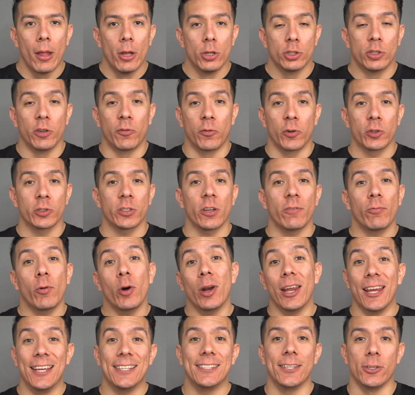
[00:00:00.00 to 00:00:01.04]
So first off,
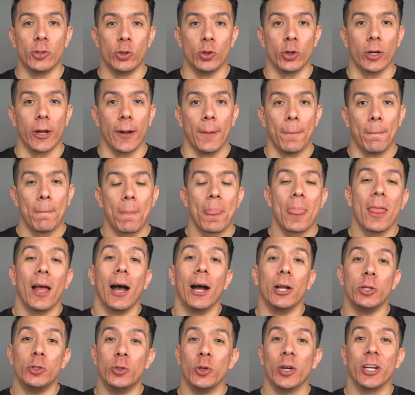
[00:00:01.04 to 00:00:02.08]
what is Ajuga?
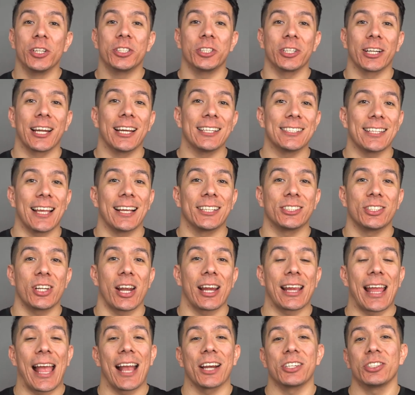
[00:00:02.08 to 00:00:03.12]
Ajuga Turkest
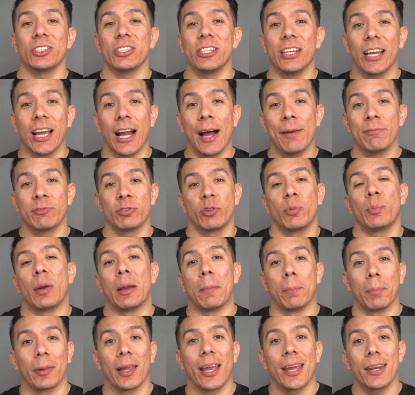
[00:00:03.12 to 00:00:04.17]
extract actually comes from a
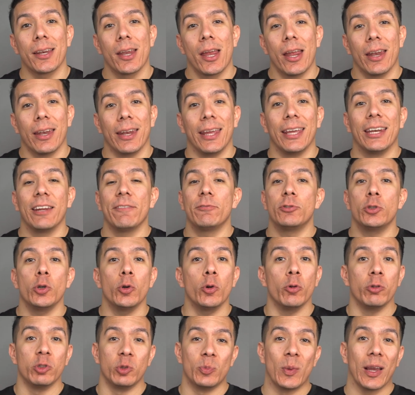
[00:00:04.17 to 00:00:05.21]
plant native
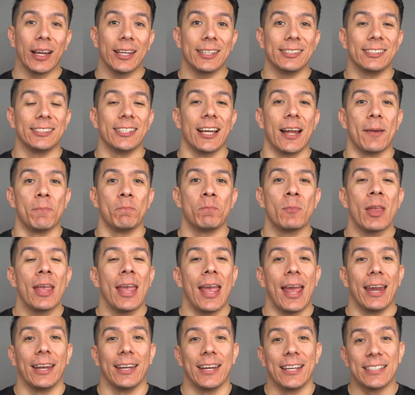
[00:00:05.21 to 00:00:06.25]
to Uzbekistan,
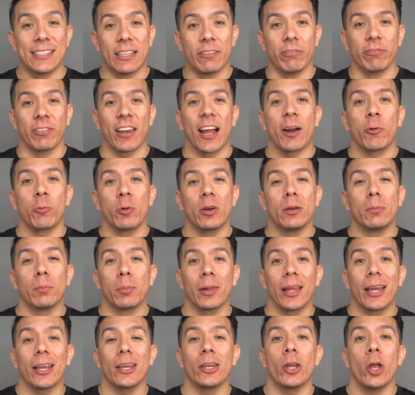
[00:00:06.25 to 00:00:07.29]
and it is a flowering
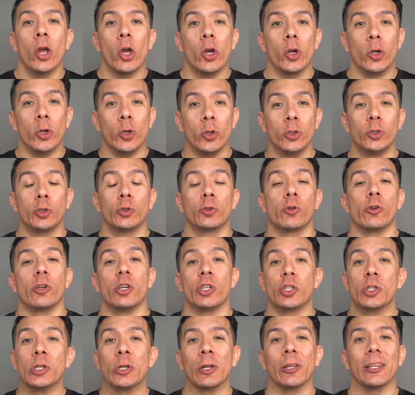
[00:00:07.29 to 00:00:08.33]
plant used
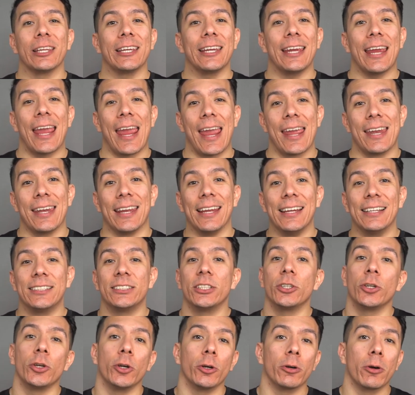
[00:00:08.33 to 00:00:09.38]
traditionally in
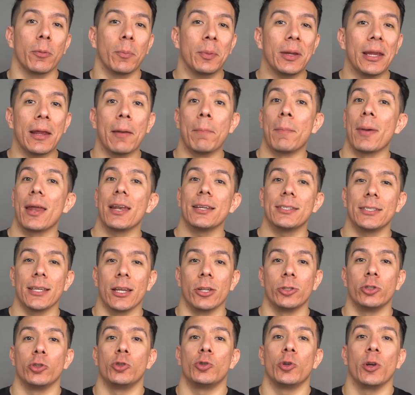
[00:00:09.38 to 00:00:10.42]
Eastern European
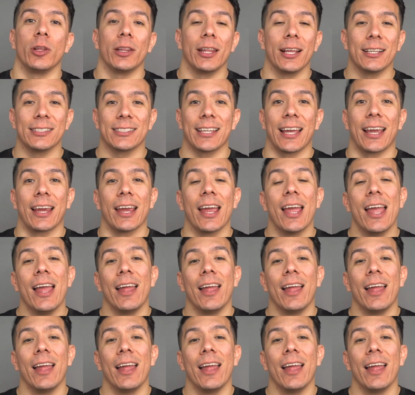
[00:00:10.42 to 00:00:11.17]
medicine to treat things like